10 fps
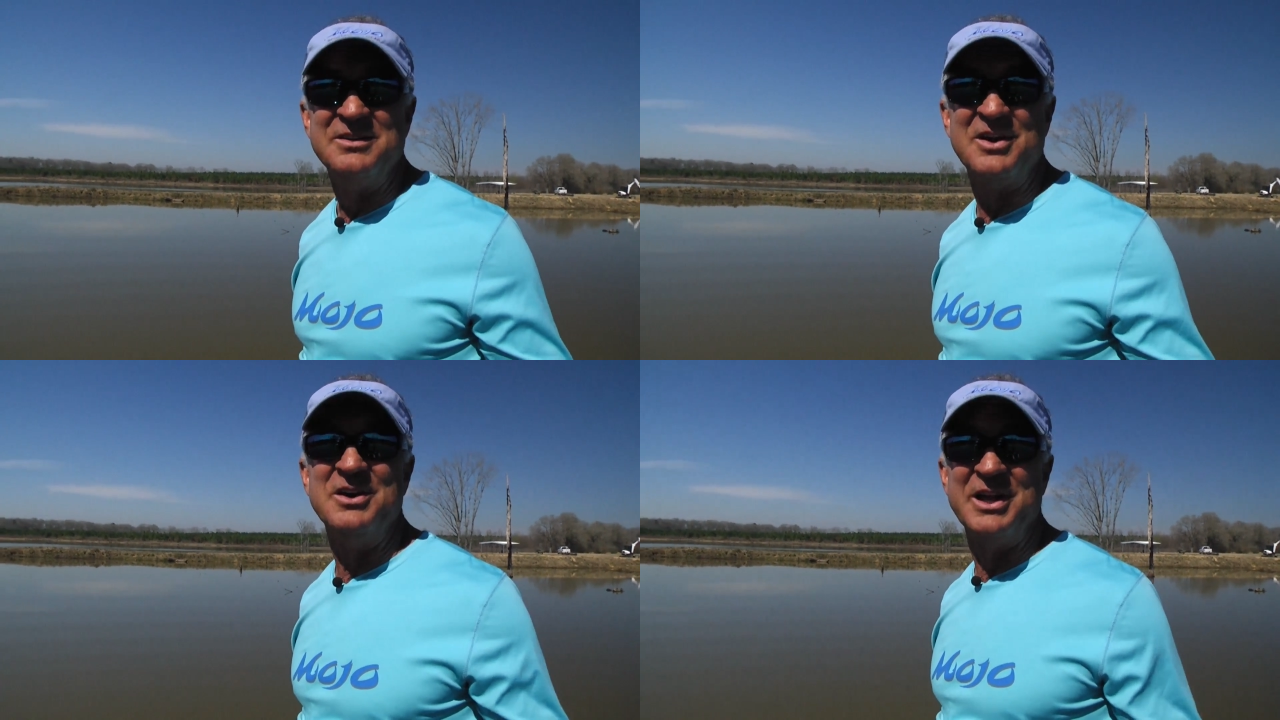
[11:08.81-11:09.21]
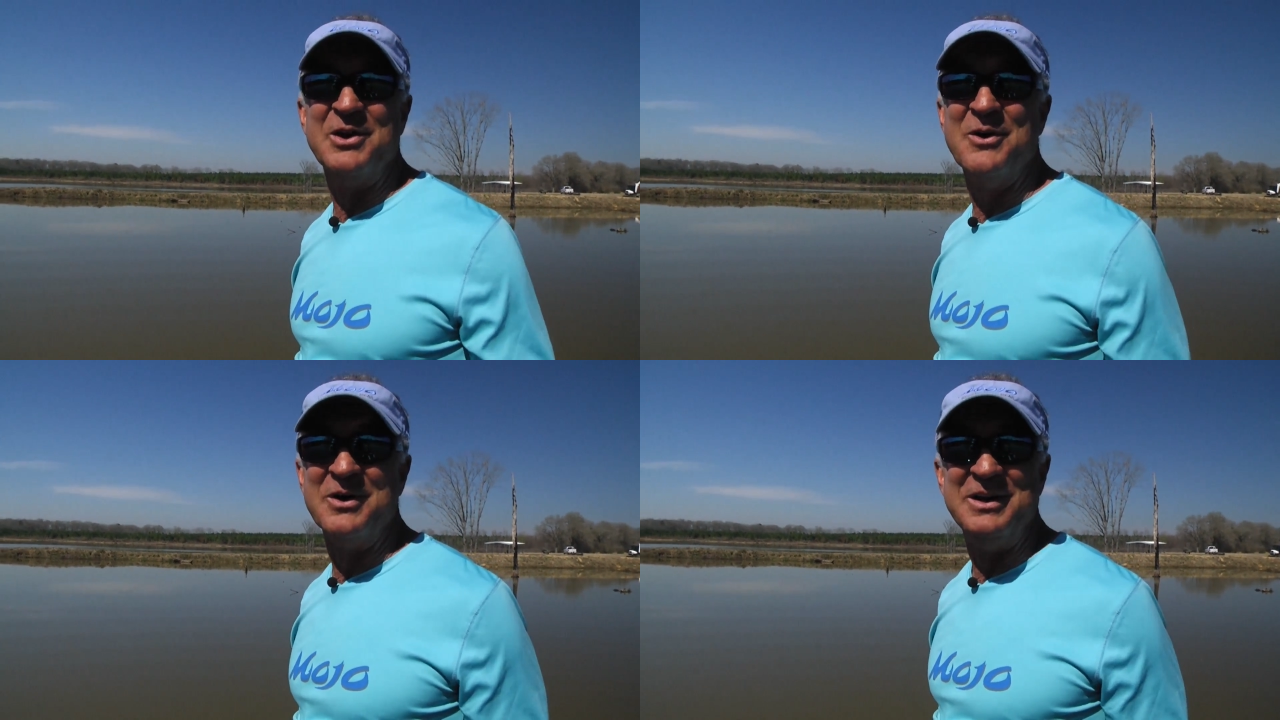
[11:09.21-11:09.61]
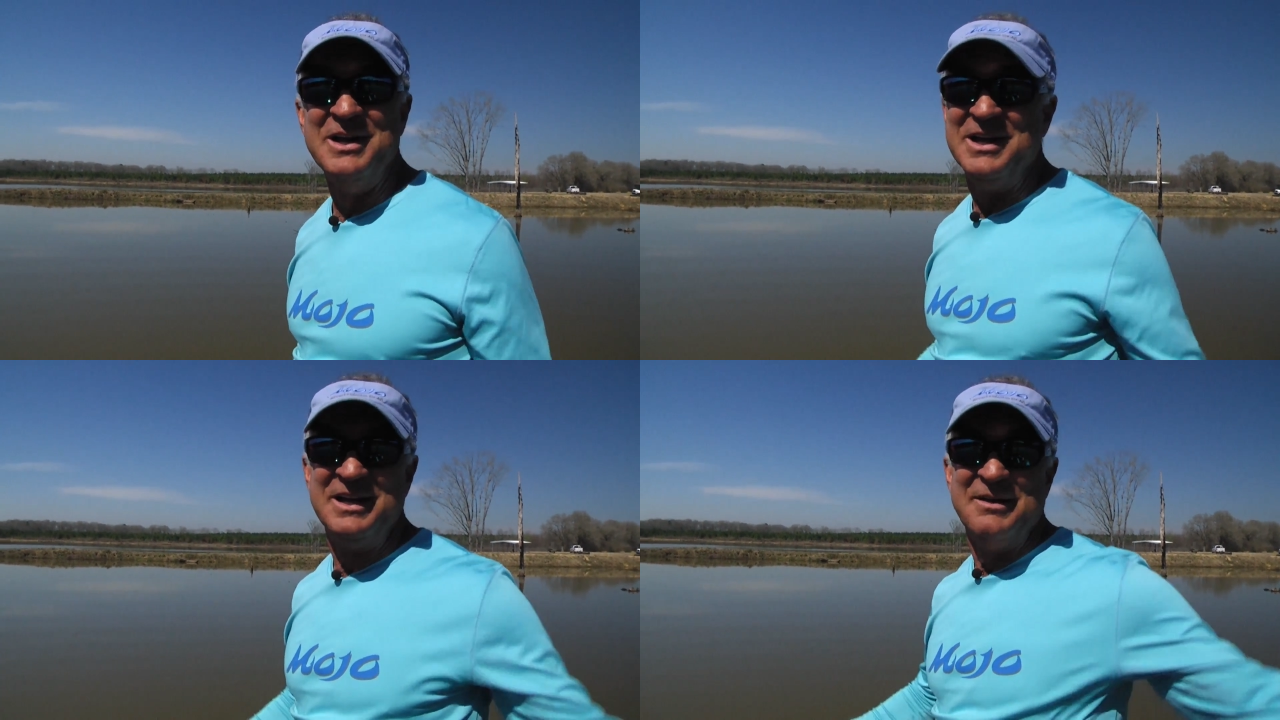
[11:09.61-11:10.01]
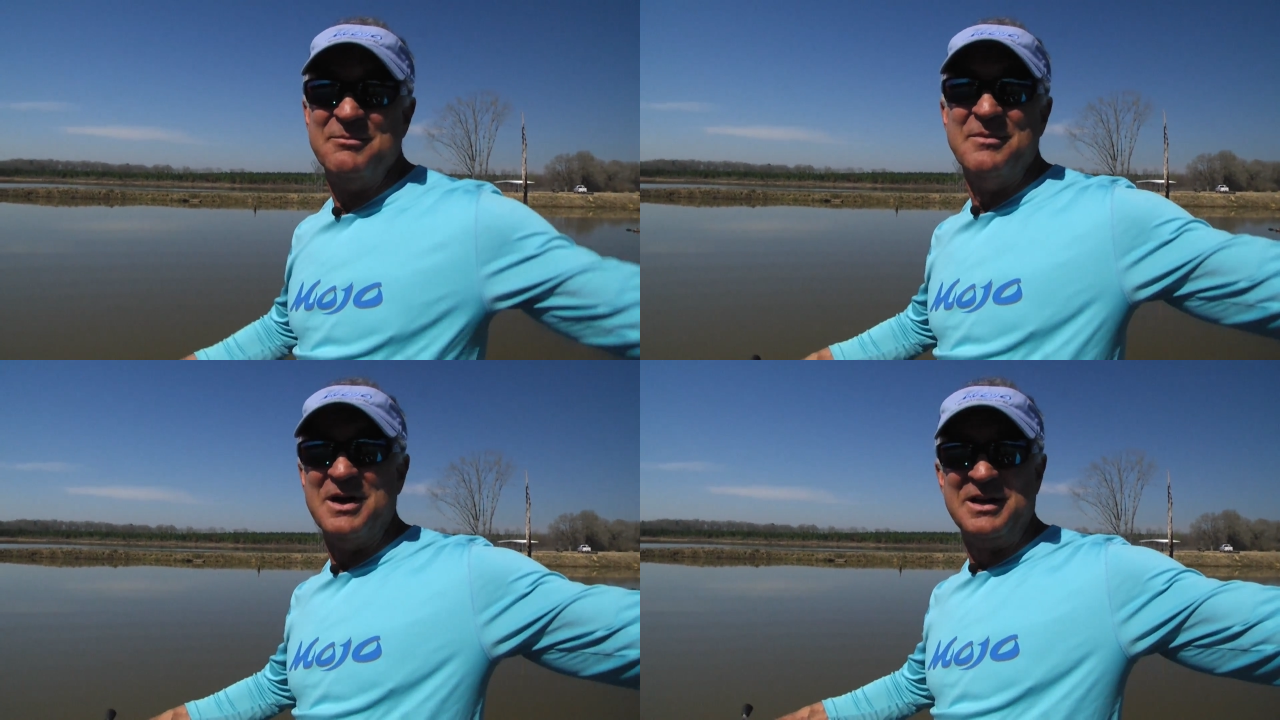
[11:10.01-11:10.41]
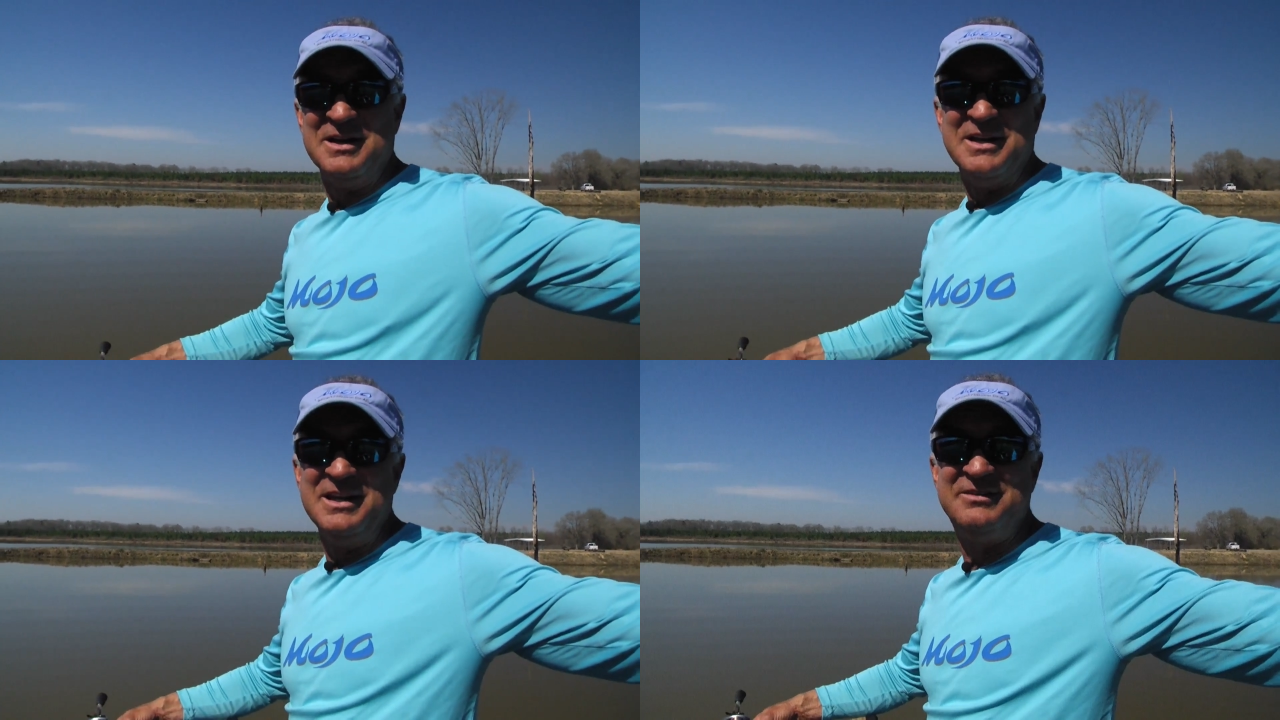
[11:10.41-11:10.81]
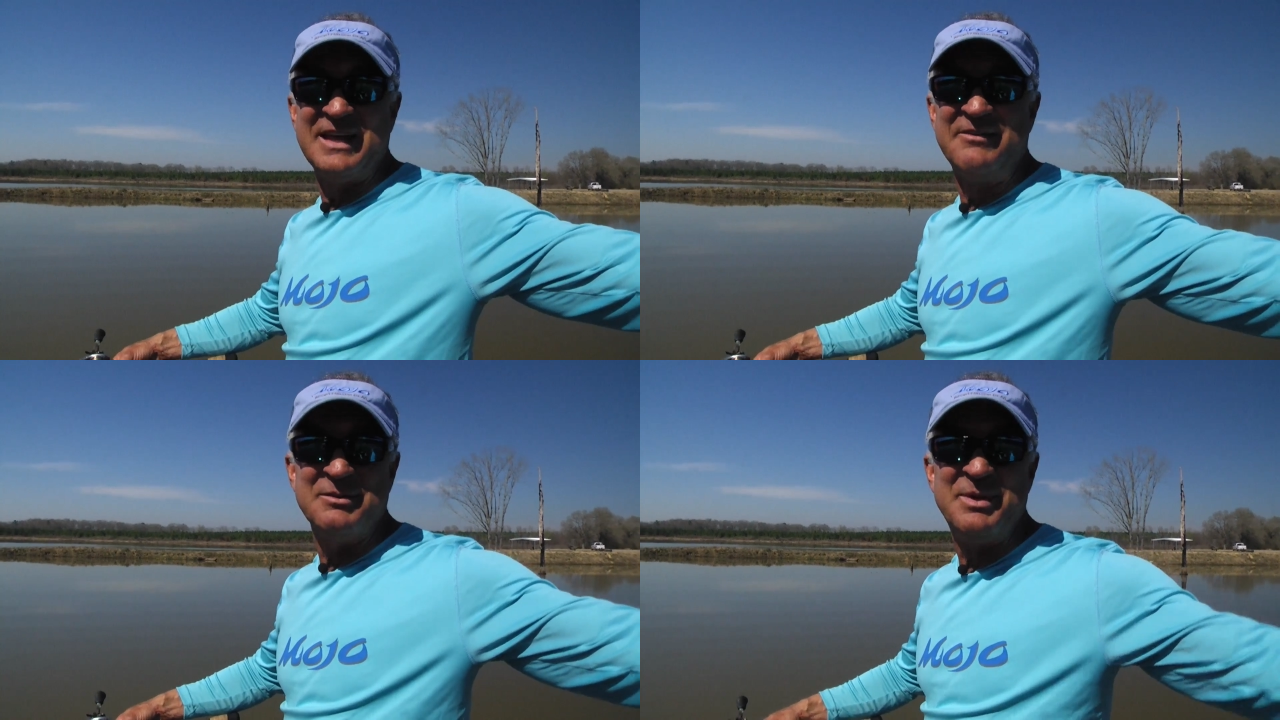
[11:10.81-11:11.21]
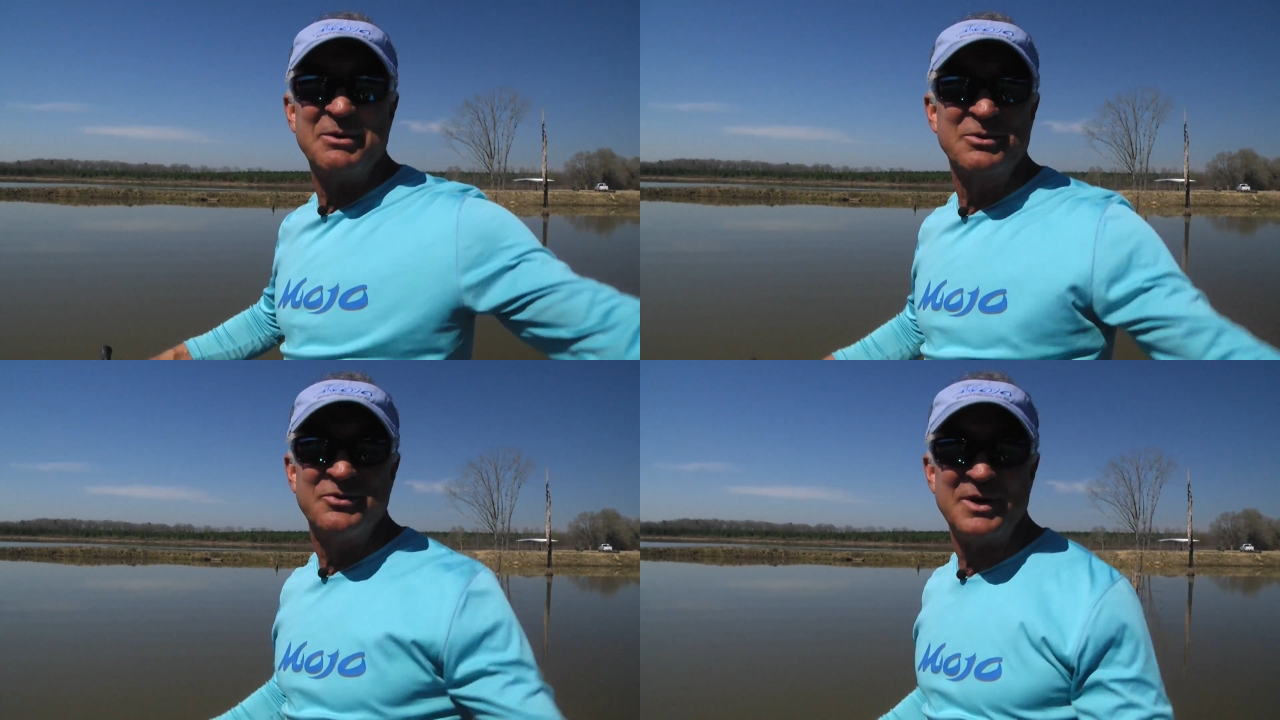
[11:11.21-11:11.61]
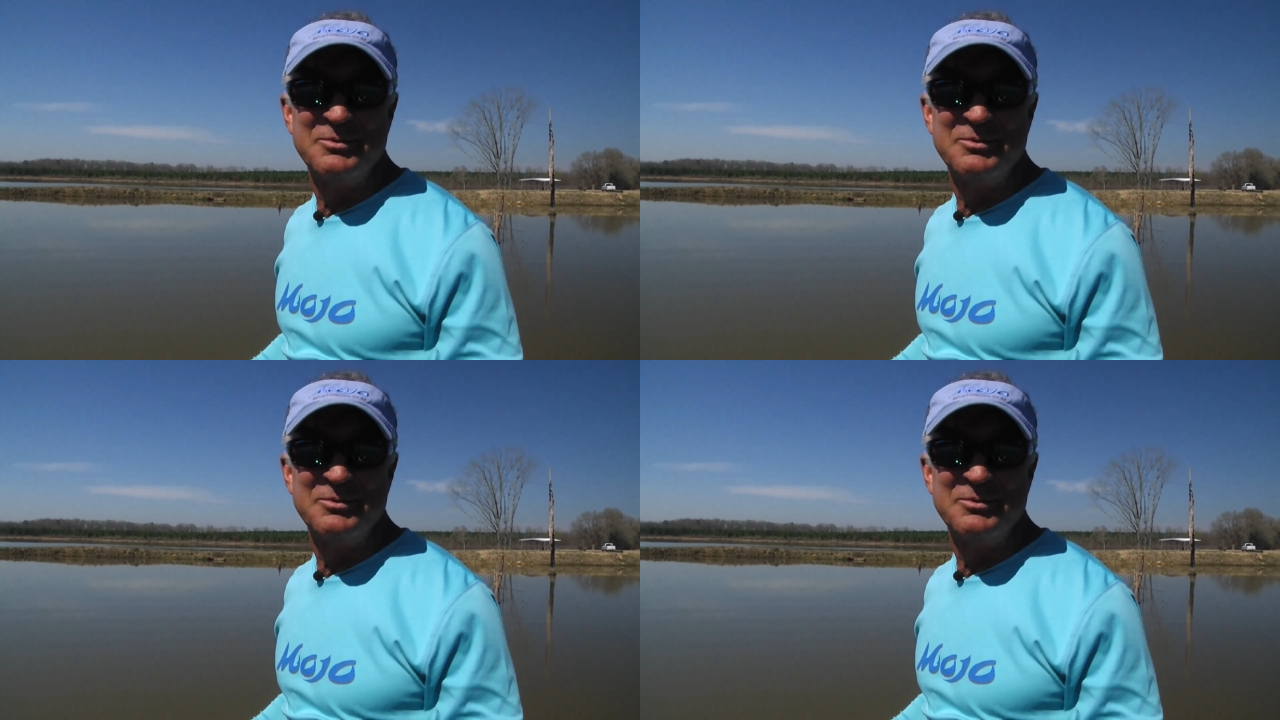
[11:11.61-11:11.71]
turned it on. But he saved the big ones for